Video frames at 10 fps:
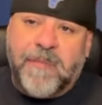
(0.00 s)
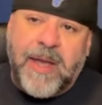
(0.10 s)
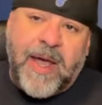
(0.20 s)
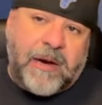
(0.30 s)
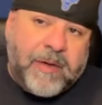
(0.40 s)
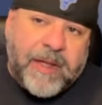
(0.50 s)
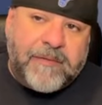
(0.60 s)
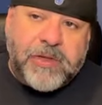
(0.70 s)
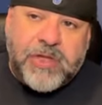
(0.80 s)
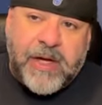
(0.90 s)
Me, I don't
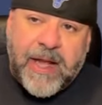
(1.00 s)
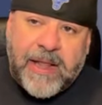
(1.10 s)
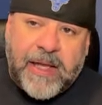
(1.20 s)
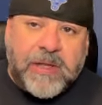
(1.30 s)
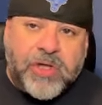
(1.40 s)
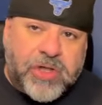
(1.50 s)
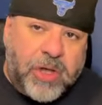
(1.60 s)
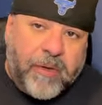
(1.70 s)
give a shit. I like the shoe.